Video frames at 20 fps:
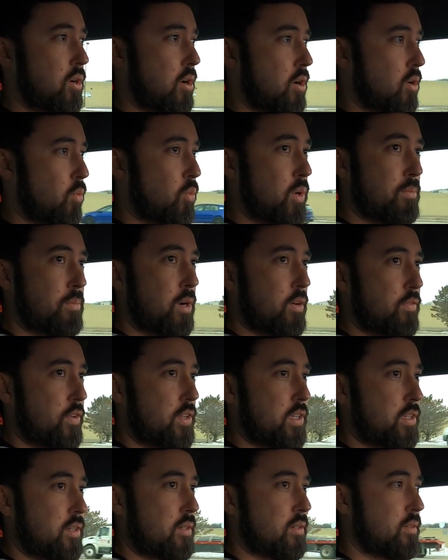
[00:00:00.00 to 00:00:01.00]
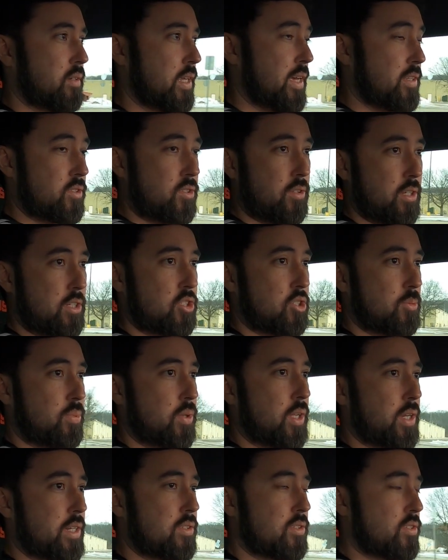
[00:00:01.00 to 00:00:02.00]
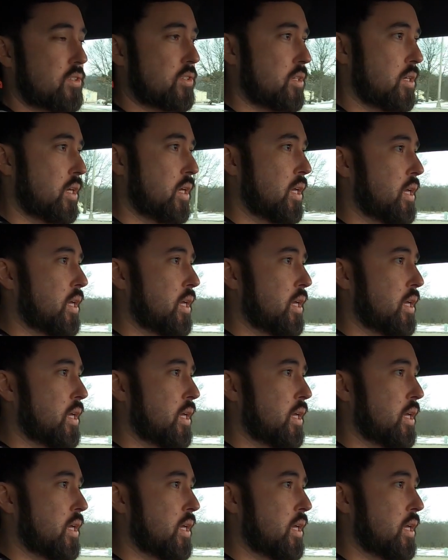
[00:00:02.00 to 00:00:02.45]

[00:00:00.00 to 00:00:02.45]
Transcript: our wind buffeting cancellation plates.